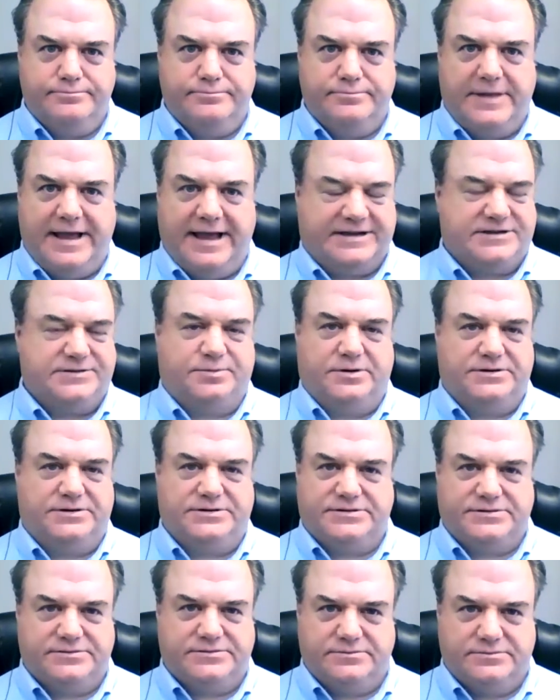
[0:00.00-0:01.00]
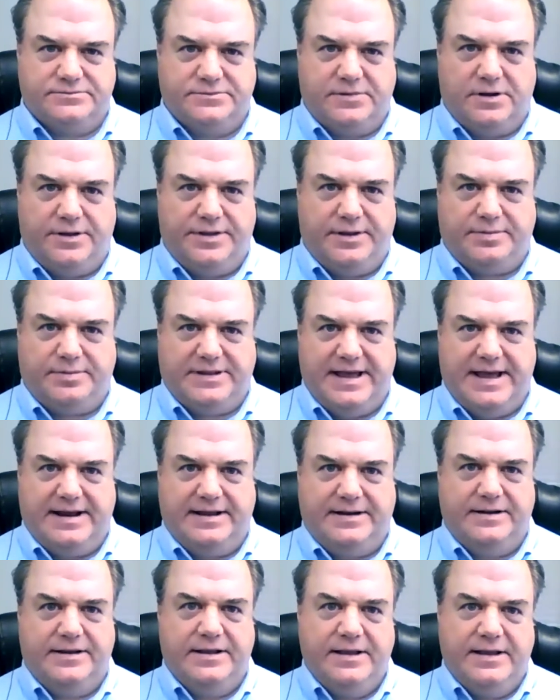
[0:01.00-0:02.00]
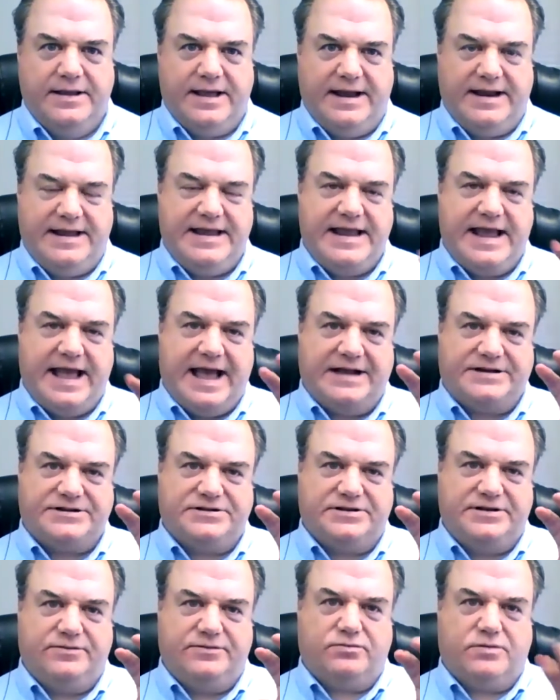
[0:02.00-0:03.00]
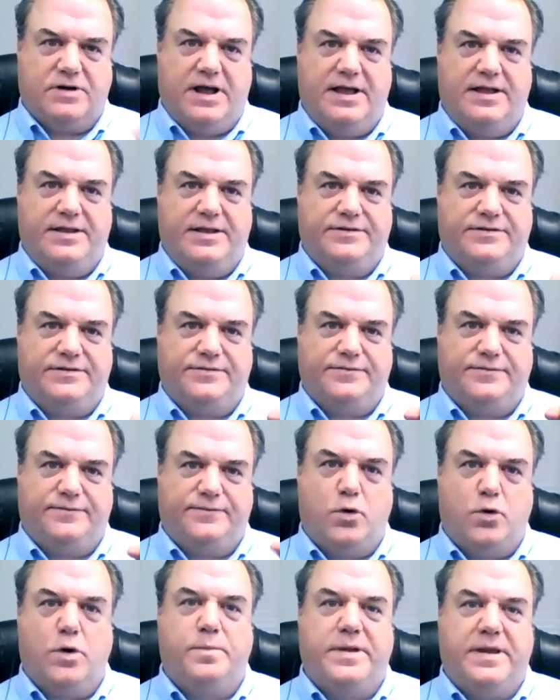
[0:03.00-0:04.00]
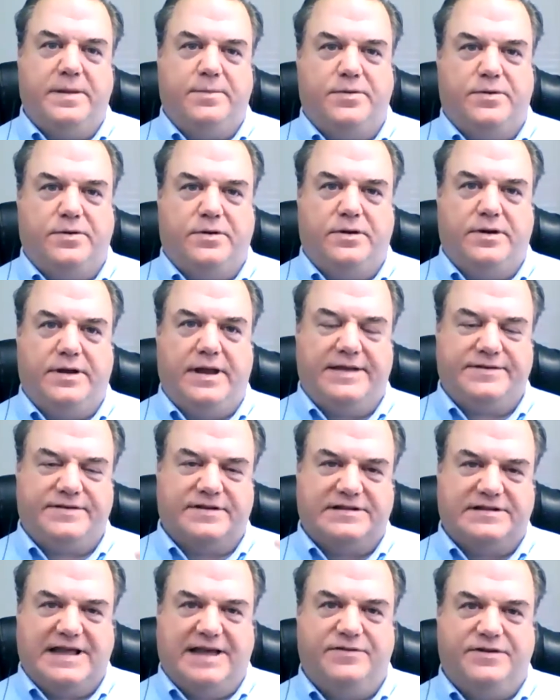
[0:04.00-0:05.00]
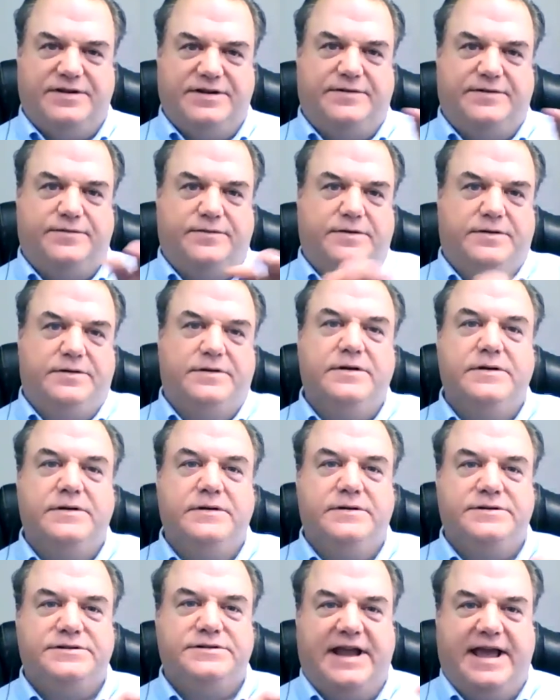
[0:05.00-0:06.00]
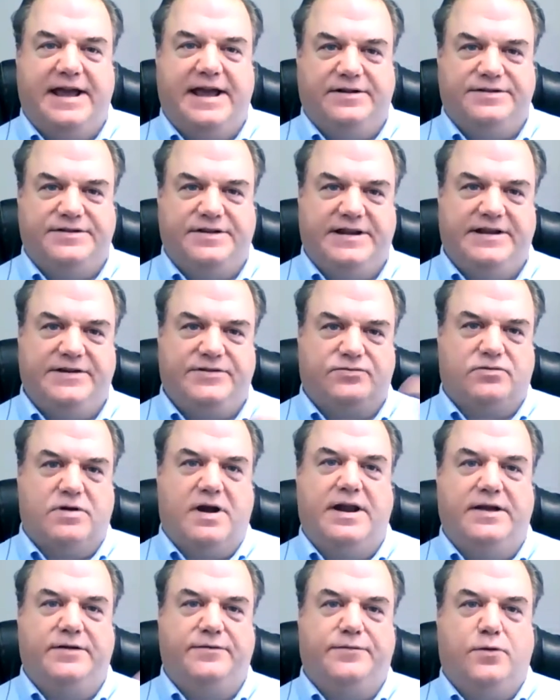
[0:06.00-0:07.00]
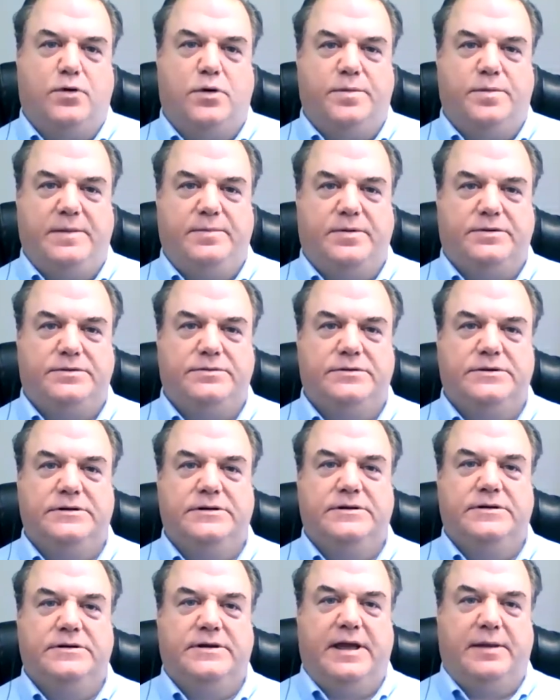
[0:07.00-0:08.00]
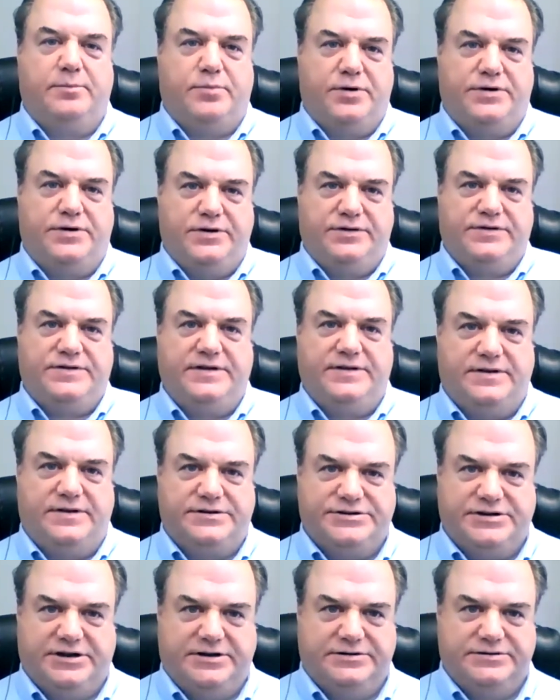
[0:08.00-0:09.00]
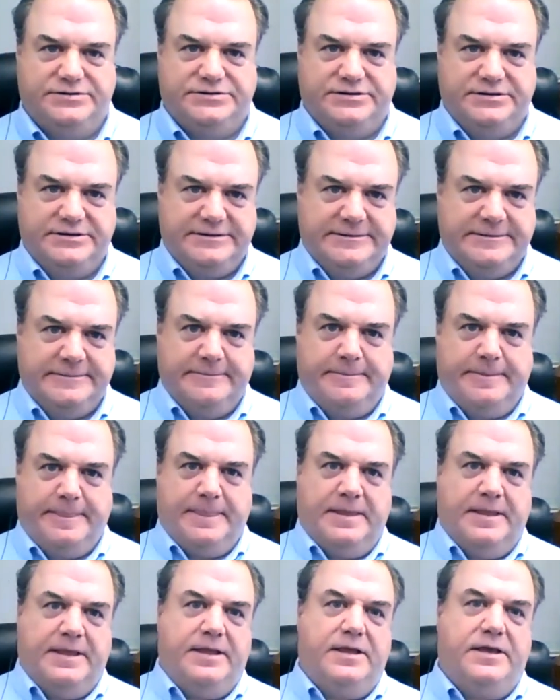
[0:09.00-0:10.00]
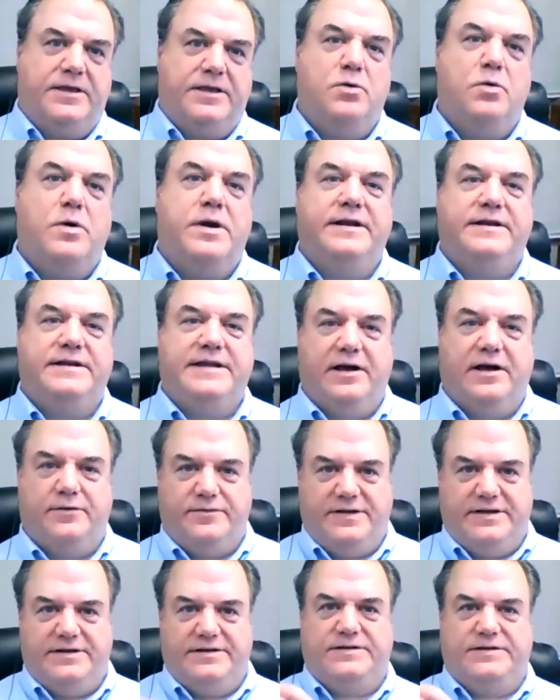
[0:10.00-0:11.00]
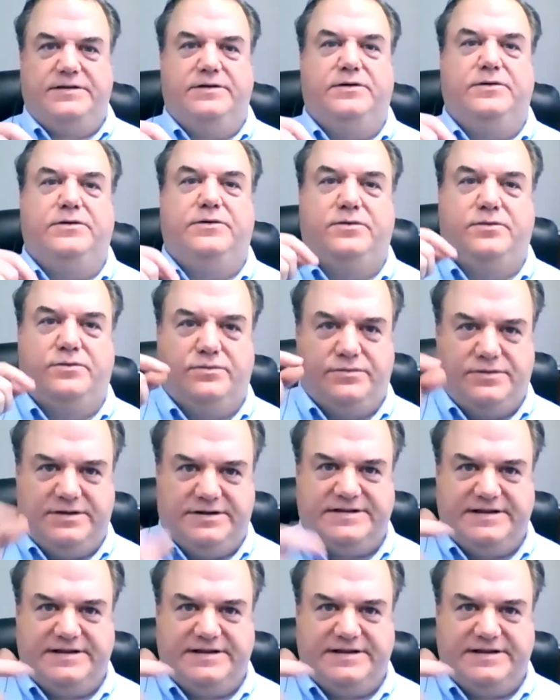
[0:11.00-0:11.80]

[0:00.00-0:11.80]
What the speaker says: experts on the planet. And he actually runs for people. He has 11 different channels that he's running for people and producing their shows. You want to delve into this